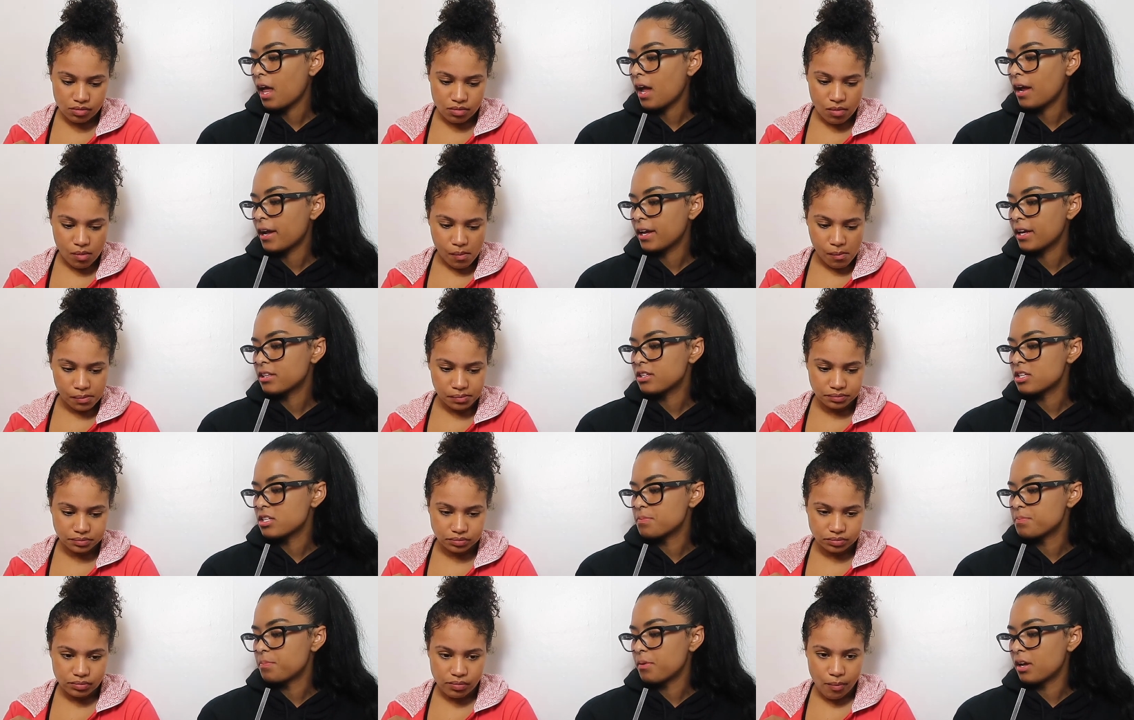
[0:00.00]
Speaker 1: I get the
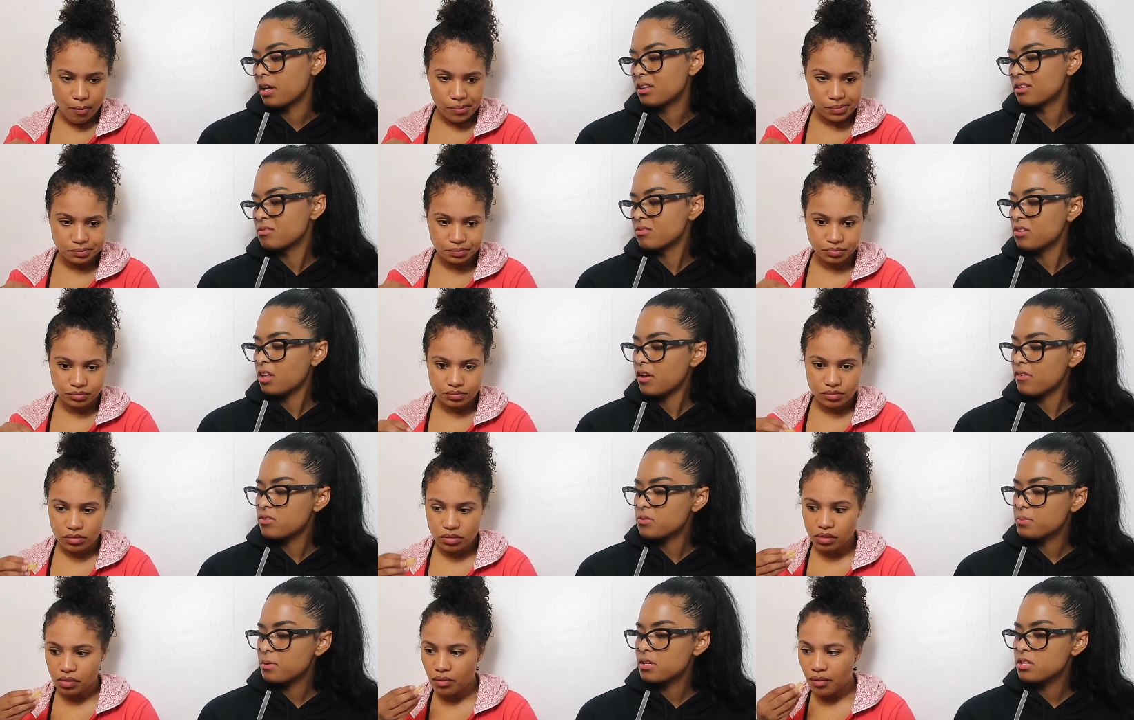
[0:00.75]
spice. Did that
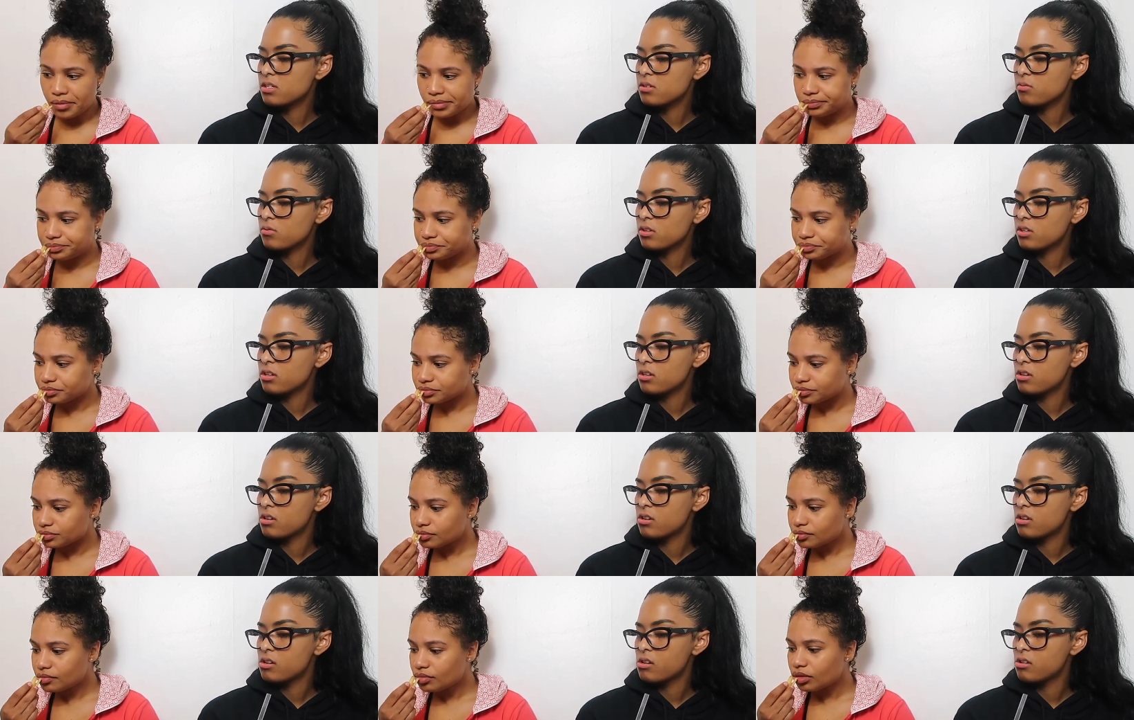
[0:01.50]
have spicy one?
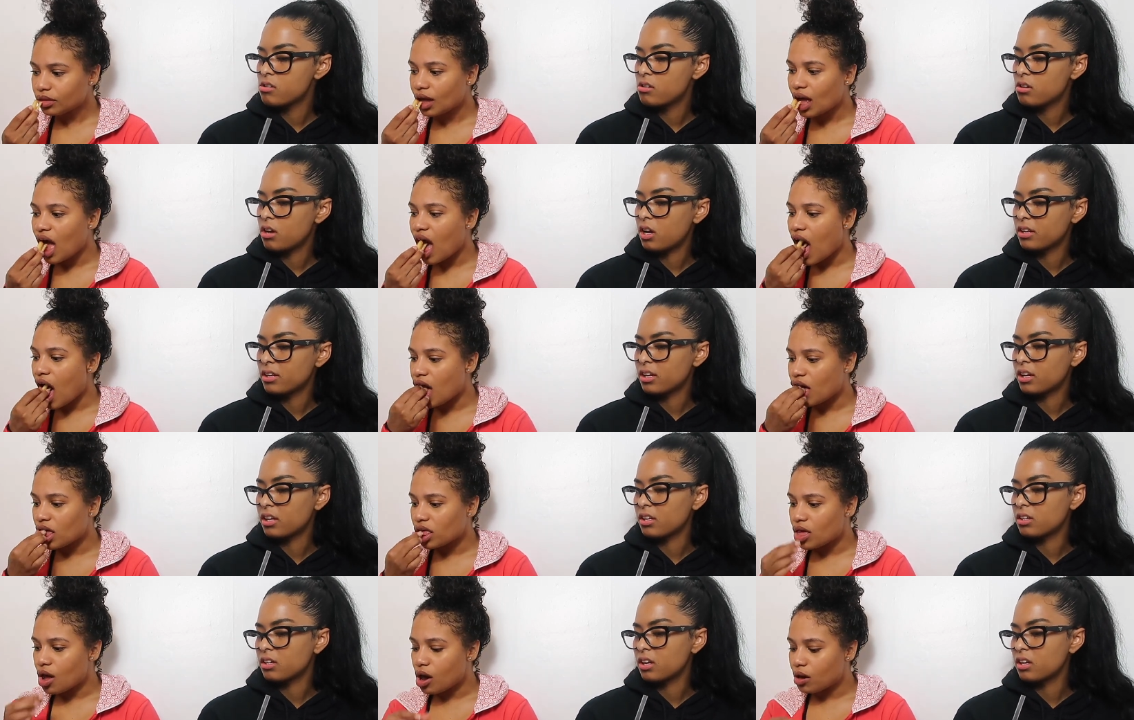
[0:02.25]
I think
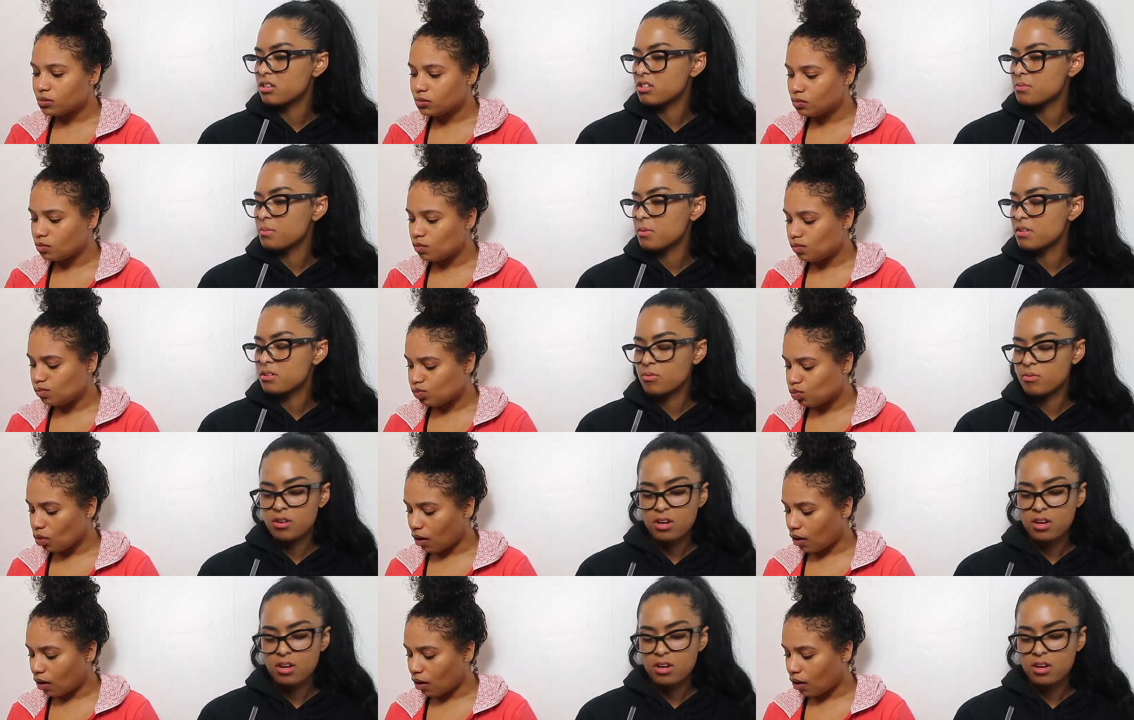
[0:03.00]
it did.